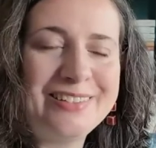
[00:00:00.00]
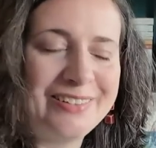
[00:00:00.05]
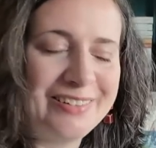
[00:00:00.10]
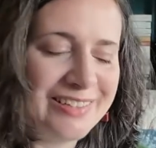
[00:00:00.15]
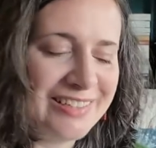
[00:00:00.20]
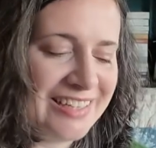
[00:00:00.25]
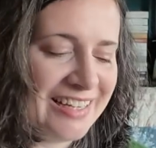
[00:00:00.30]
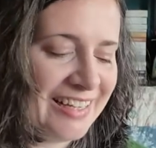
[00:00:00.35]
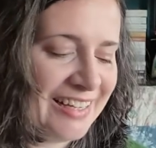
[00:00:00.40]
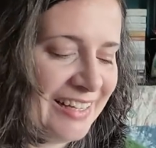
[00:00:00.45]

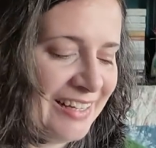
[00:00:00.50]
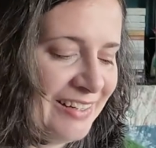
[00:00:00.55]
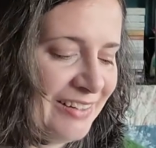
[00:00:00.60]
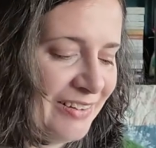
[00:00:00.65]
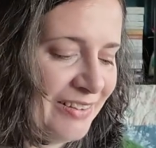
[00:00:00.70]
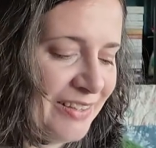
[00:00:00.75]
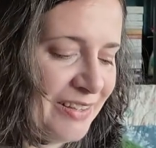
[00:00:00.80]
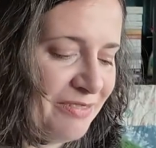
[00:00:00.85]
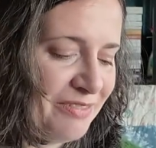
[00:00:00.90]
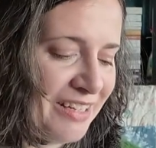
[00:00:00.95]
check-in
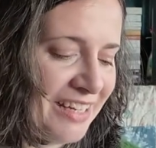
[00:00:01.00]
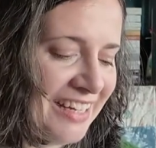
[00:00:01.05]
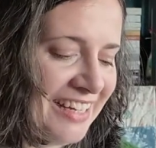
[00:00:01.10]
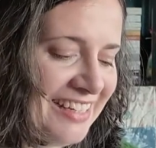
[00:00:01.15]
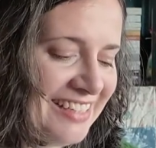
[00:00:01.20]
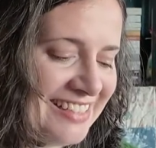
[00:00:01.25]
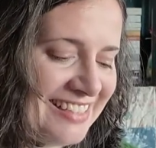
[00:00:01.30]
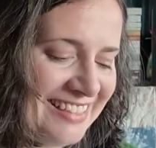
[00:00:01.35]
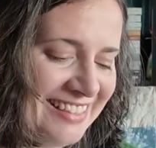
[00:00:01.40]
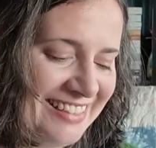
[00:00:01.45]
on the
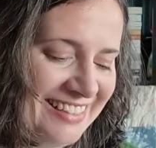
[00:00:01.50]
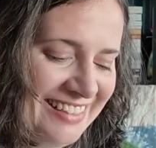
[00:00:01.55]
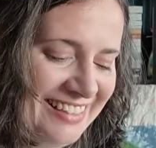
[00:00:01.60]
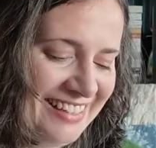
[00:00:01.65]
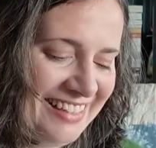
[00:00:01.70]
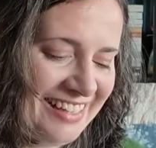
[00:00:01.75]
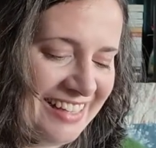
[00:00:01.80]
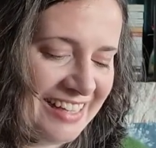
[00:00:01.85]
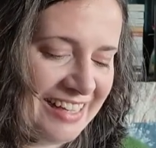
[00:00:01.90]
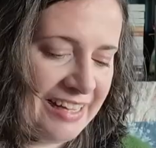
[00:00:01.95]
flight.
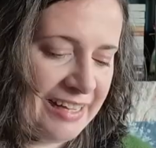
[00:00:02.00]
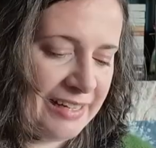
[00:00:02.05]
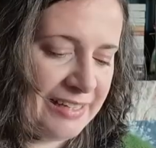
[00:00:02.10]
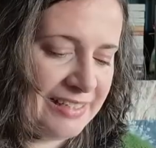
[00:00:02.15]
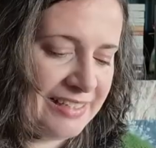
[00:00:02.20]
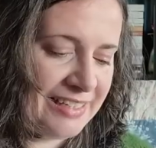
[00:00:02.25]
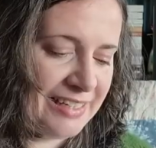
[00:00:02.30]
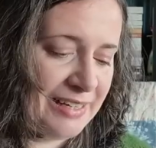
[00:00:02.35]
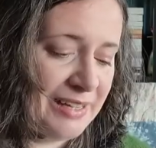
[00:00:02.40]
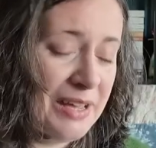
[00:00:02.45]
And
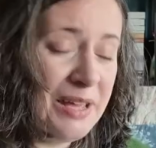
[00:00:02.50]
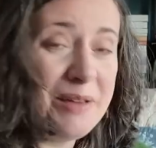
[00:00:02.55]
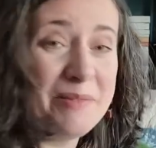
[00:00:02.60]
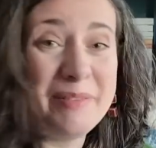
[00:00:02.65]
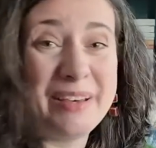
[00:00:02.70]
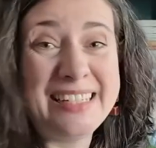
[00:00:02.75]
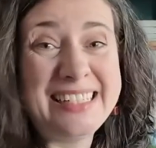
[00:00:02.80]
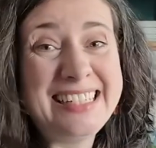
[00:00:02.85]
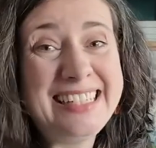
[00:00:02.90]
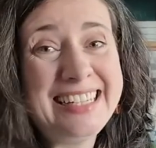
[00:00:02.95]

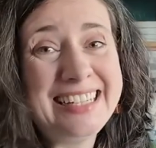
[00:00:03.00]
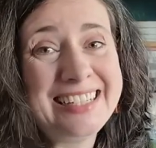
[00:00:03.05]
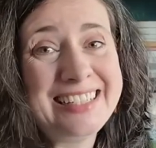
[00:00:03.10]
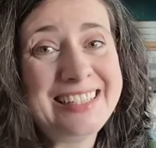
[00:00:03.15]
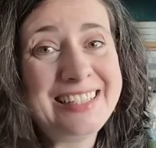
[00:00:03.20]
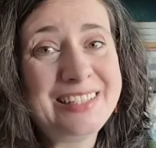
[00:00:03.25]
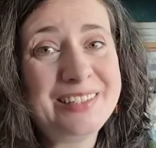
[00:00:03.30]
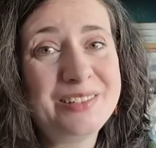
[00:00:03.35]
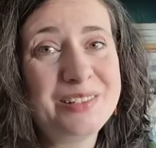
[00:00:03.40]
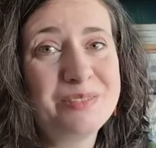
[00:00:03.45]
I didn't
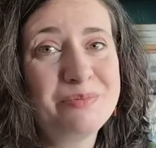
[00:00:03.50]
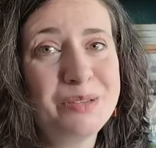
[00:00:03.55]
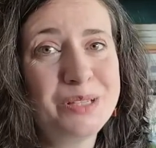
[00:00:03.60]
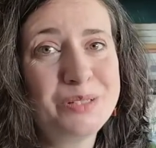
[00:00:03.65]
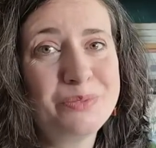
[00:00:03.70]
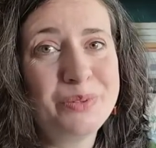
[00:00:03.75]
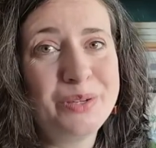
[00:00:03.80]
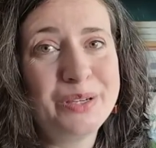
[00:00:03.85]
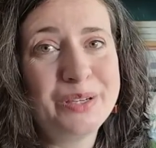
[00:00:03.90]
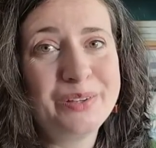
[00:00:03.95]
actually do as much
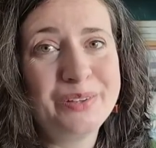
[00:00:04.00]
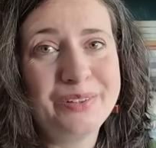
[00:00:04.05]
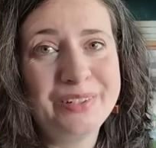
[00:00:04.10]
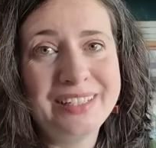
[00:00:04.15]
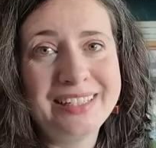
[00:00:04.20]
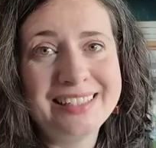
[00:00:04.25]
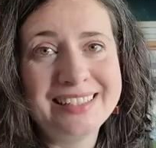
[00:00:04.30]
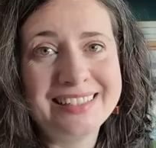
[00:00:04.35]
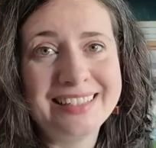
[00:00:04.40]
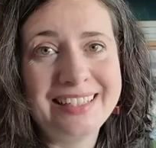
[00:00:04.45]
work on it
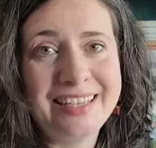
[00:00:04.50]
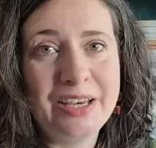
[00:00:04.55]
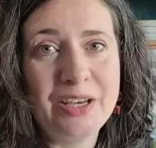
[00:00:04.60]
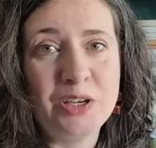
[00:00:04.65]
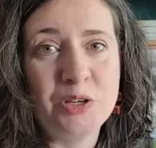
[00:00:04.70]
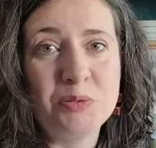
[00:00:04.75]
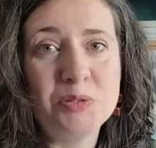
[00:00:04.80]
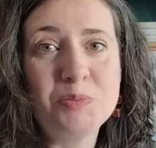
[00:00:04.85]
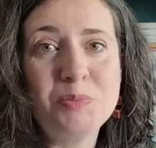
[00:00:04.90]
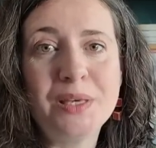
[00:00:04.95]
as I
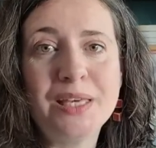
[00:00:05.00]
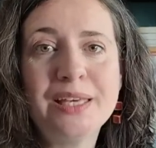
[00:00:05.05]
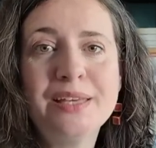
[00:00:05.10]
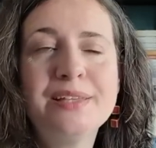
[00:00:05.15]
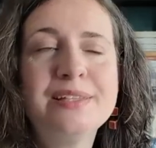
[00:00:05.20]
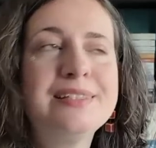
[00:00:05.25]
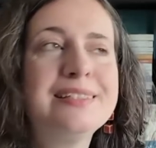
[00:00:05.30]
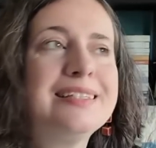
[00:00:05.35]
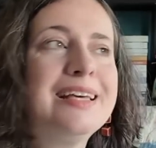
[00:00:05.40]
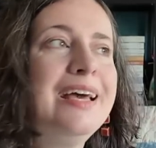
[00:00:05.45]
hoped,
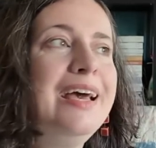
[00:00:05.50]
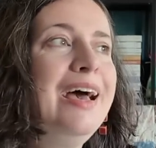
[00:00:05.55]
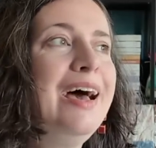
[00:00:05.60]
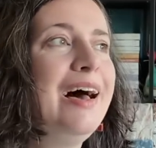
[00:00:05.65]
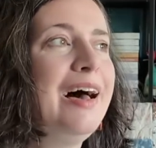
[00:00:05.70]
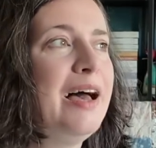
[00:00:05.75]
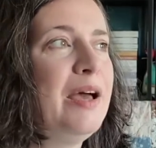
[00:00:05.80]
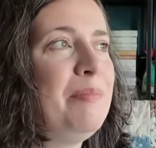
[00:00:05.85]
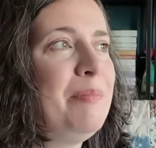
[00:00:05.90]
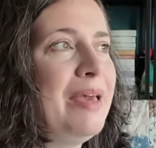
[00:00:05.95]
because
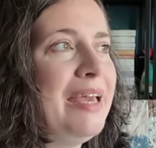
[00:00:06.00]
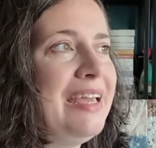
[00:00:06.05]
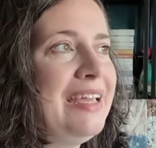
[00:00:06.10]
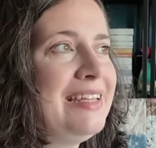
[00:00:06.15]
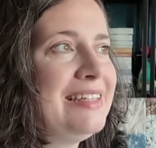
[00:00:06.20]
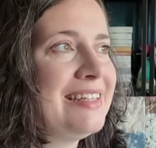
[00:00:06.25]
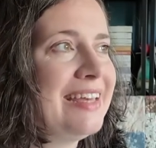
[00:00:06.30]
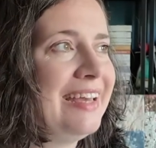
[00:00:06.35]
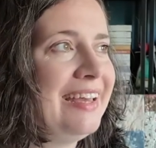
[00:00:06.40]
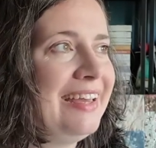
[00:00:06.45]
I
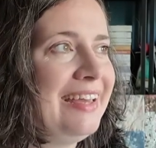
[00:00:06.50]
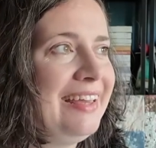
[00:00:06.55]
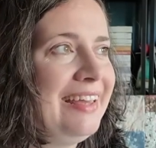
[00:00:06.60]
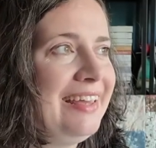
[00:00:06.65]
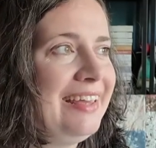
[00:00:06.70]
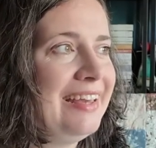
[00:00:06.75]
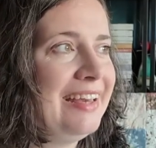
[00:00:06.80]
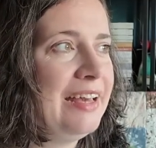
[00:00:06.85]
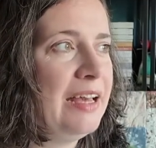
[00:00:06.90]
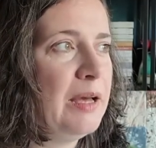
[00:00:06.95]
made
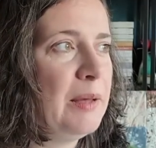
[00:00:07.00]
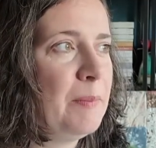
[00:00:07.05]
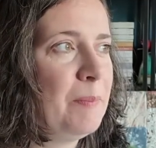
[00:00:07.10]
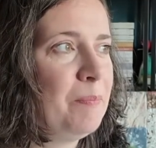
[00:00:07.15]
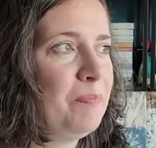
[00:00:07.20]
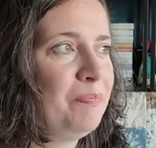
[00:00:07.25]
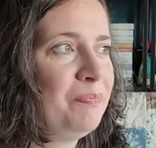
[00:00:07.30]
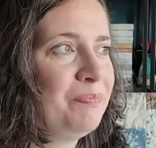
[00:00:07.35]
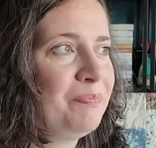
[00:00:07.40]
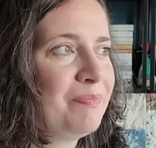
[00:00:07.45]
a
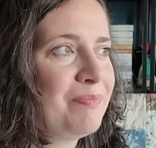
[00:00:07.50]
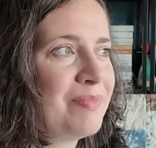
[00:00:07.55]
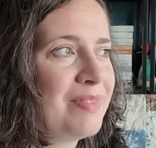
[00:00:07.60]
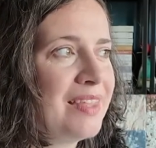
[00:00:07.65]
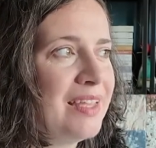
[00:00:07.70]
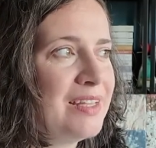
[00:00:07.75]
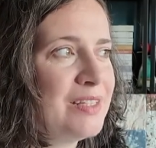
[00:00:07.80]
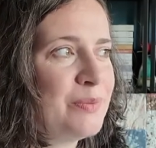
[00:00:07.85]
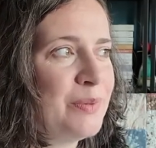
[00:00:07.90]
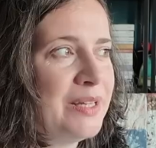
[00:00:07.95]

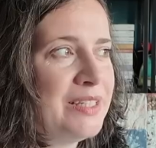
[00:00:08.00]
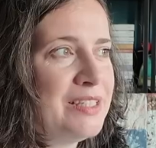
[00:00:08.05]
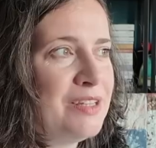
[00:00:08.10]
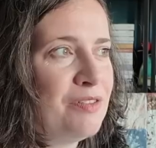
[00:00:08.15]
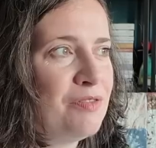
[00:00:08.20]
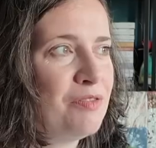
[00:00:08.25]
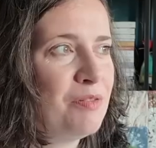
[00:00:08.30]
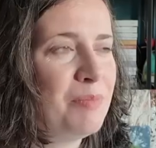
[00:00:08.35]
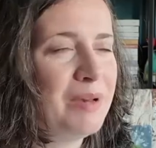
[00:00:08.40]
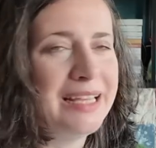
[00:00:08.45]
sweater
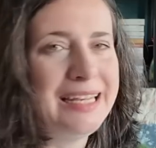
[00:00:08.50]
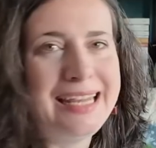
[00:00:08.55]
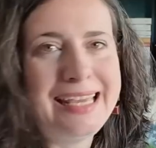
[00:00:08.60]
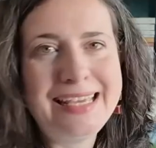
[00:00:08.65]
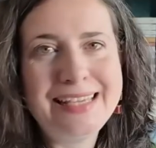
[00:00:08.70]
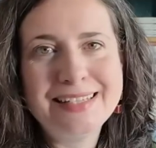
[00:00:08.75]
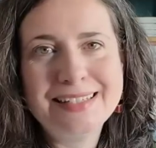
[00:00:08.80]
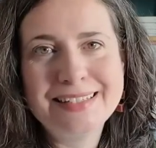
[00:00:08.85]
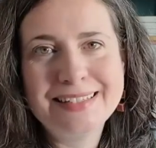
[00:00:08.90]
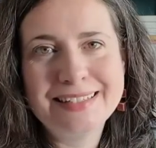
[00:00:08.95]
for my
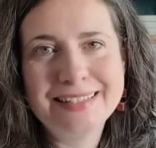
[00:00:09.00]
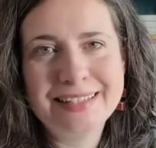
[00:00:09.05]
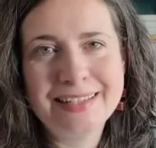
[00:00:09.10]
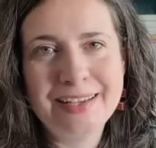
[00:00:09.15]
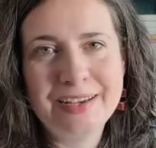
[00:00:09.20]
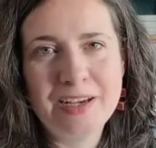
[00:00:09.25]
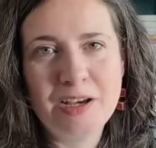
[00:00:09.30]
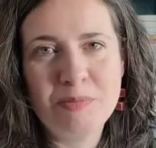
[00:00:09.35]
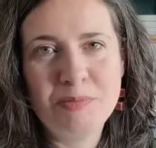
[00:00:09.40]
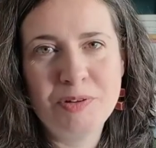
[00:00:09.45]
niece a
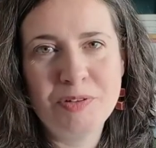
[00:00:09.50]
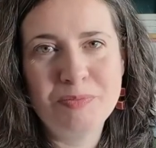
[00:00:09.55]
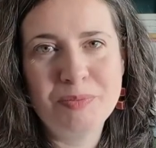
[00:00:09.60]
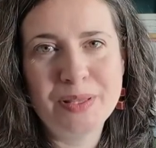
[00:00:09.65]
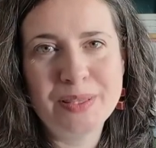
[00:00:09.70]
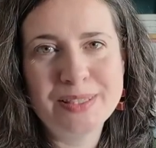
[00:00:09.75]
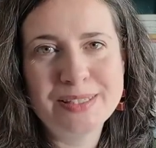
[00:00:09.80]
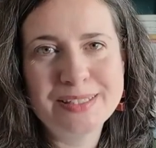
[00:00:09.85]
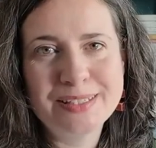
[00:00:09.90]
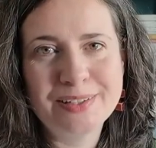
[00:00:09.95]
couple of
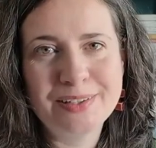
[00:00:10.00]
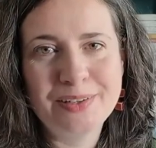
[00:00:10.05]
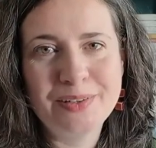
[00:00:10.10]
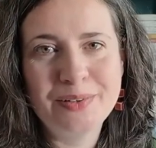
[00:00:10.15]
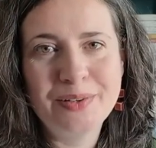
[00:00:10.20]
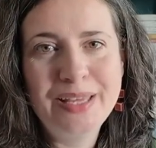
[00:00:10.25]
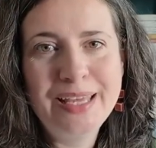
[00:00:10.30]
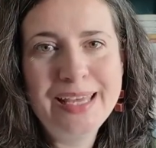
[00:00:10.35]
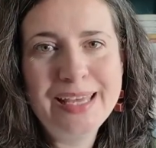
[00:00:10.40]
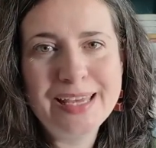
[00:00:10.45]
months ago.
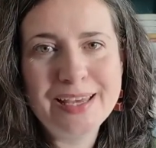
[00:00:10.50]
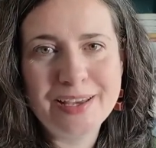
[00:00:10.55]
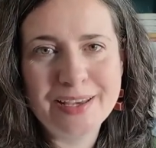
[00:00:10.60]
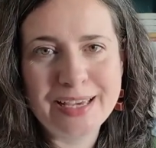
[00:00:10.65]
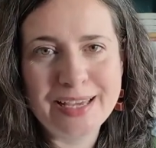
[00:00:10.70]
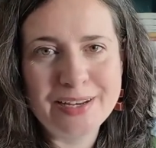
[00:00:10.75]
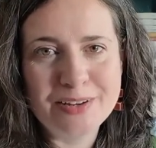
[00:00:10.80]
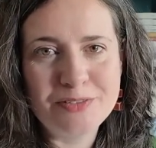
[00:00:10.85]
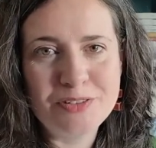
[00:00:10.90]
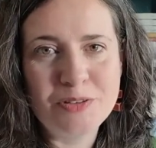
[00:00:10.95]

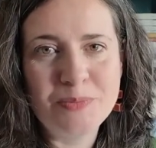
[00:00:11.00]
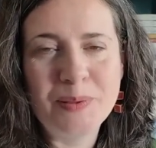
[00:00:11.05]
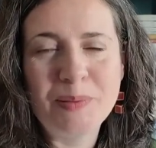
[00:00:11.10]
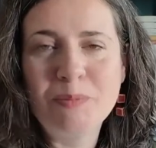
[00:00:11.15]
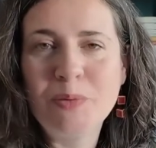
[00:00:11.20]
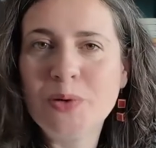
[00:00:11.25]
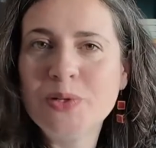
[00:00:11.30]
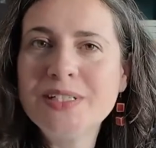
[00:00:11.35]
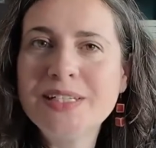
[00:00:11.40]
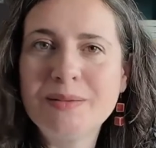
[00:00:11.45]
Again, if you've been
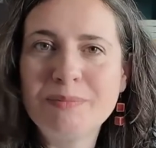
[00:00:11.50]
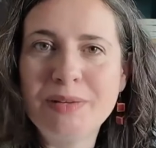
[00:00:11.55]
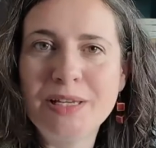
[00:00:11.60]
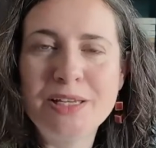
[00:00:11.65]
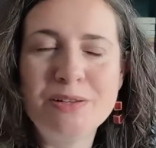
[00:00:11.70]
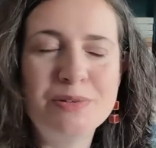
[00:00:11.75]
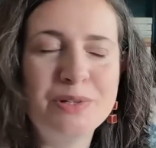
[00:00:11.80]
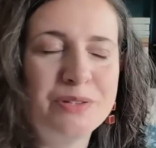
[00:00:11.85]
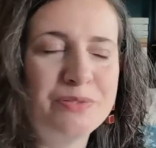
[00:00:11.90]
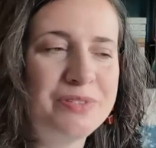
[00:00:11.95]
watching me,
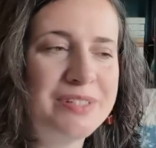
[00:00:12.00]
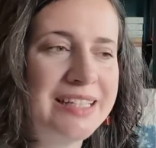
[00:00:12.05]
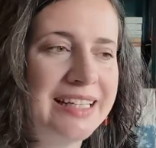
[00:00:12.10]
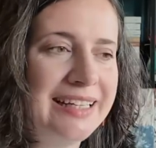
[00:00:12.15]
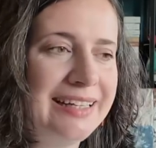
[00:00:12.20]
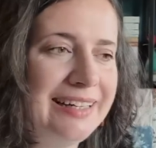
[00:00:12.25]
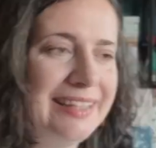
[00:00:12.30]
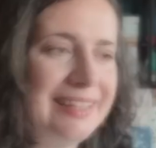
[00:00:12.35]
you will have seen